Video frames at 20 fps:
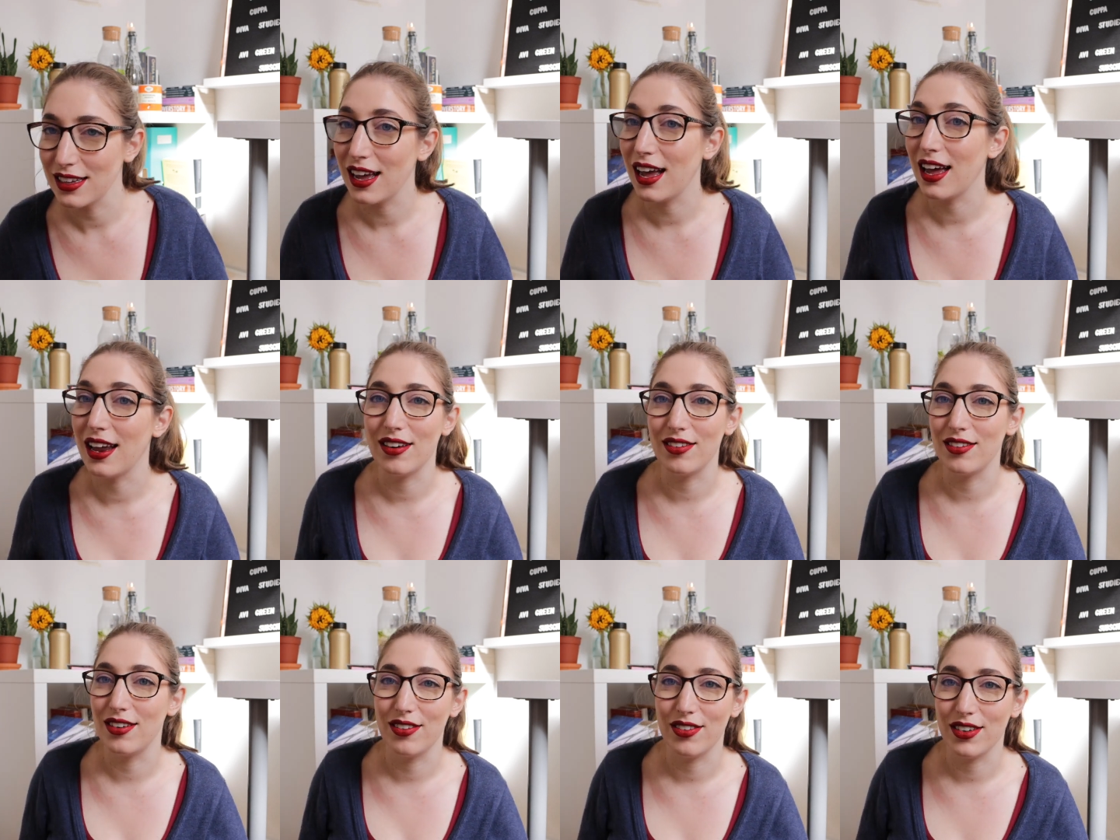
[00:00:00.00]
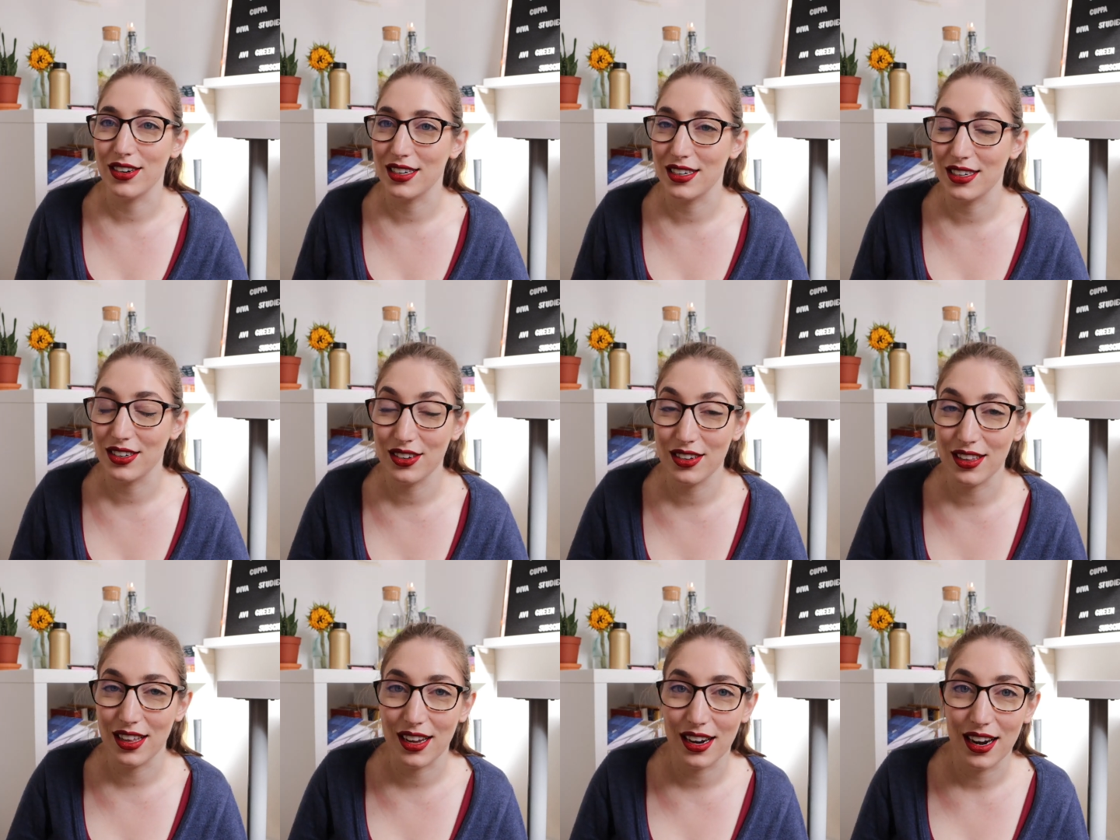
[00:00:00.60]
I don't know if I should show
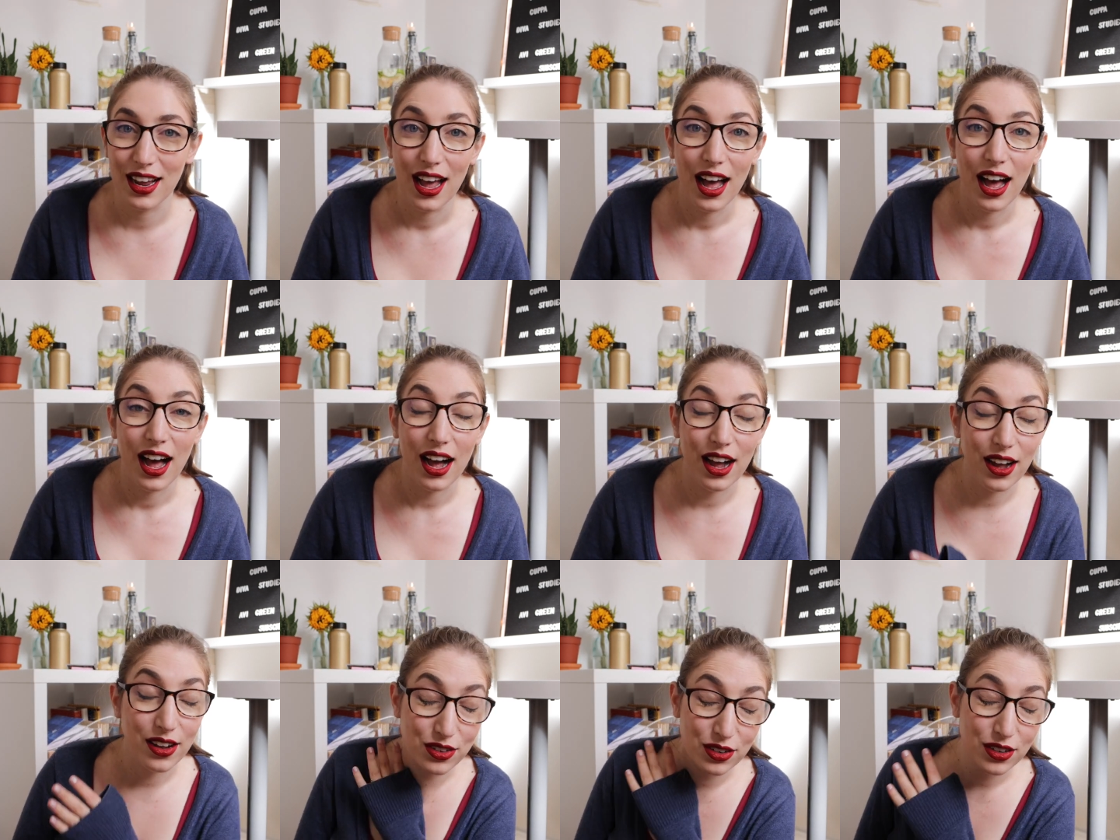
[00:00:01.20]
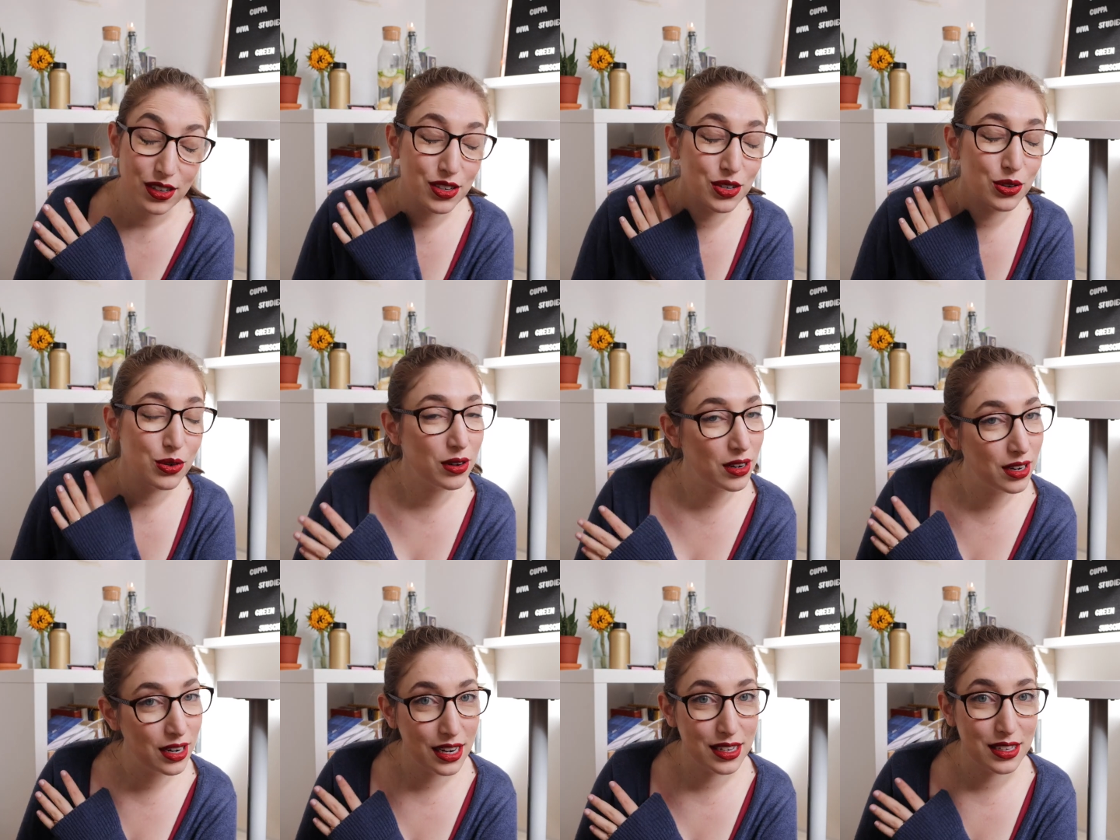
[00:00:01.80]
you that. I also need to
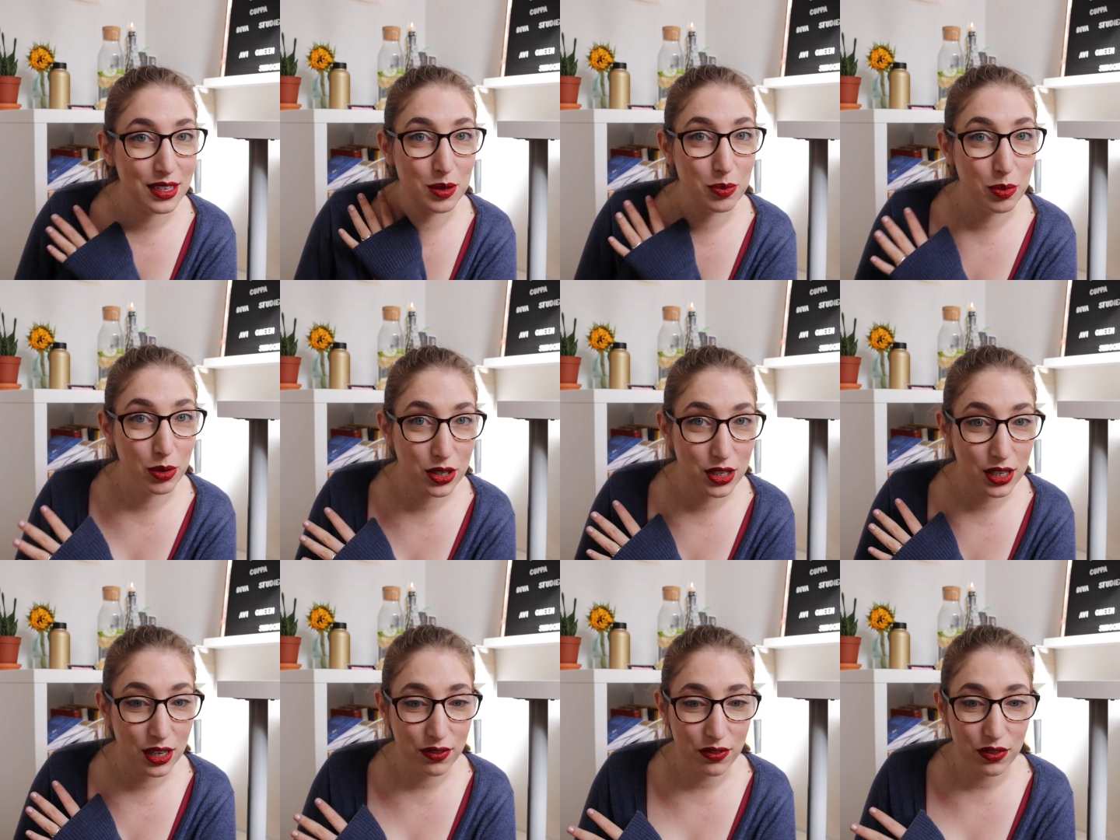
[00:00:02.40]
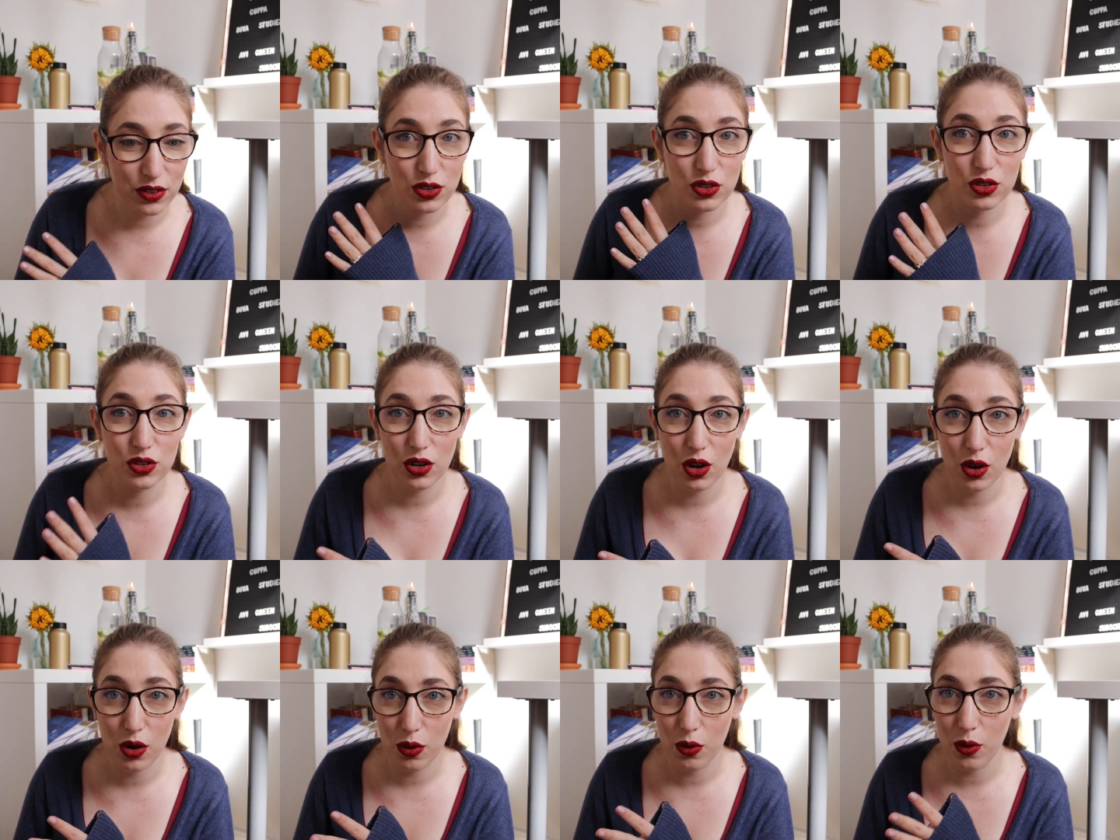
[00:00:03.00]
organize this bookshelf,
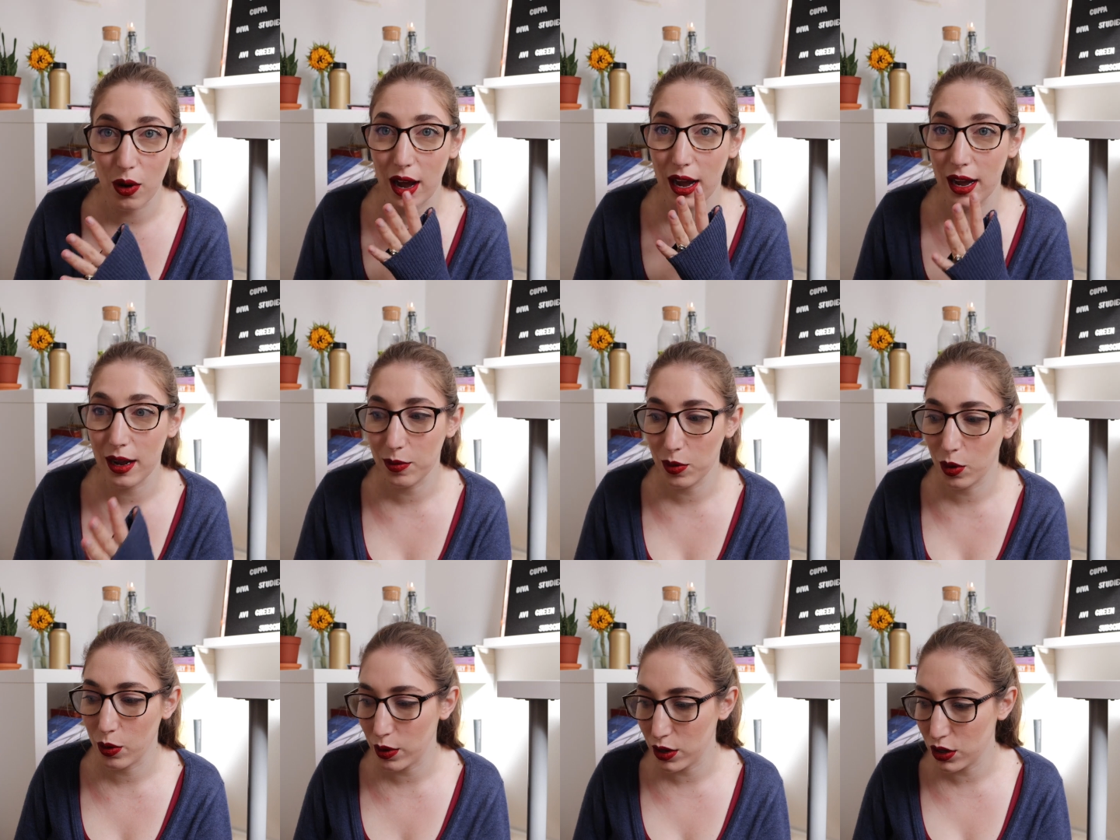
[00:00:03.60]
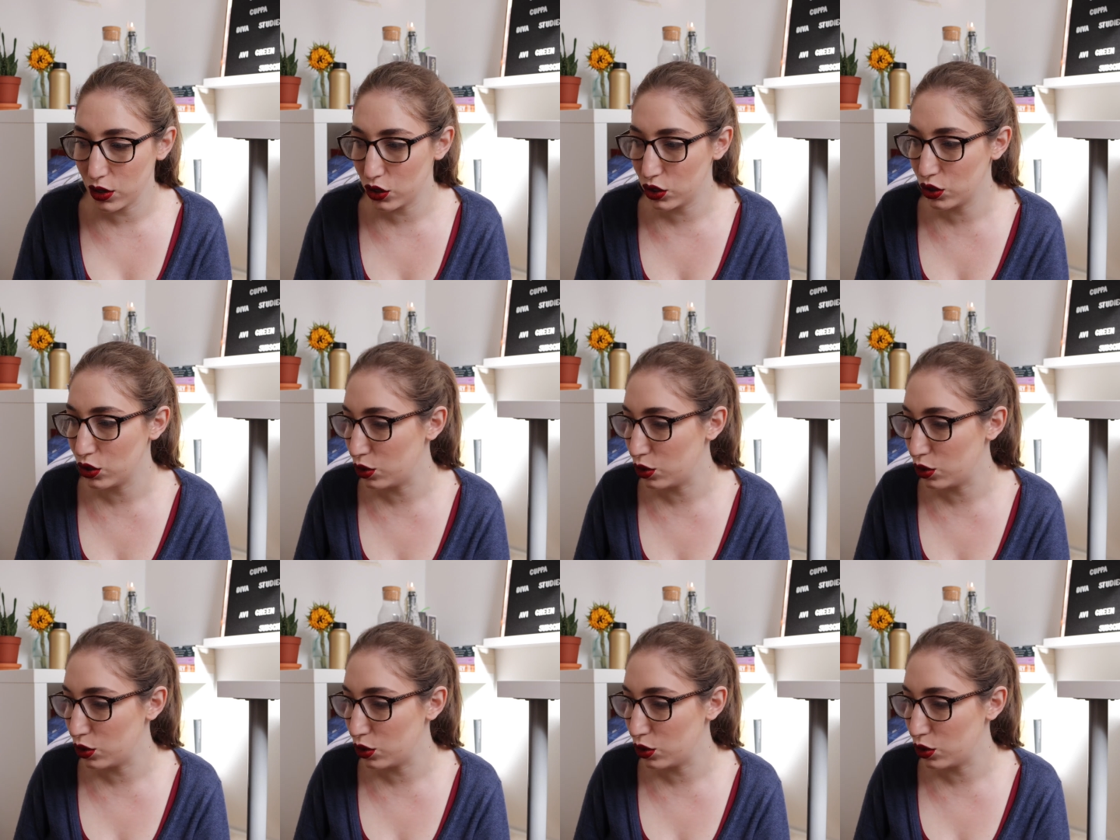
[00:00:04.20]
so we're gonna